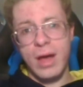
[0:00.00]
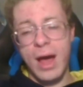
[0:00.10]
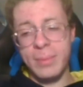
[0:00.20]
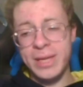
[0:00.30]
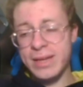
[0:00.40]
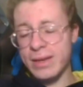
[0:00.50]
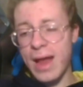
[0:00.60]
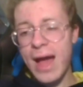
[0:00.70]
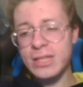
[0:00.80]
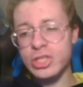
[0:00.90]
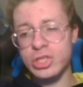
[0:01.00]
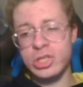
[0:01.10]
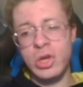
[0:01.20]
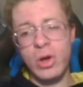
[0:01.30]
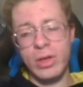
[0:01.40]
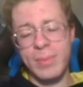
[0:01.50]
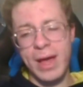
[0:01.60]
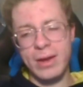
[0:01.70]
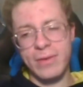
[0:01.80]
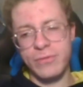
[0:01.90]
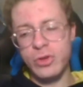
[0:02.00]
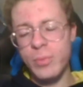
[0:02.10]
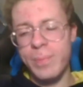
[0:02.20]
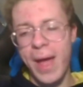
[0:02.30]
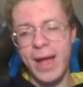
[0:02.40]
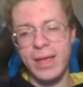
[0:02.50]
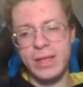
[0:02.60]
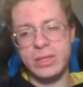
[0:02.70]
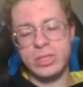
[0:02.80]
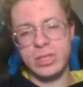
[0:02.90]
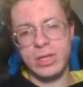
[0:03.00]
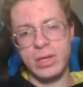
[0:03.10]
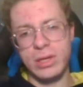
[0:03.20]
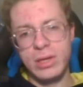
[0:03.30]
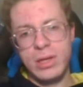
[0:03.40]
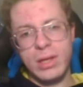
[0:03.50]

I mean, not just talking about if you back into,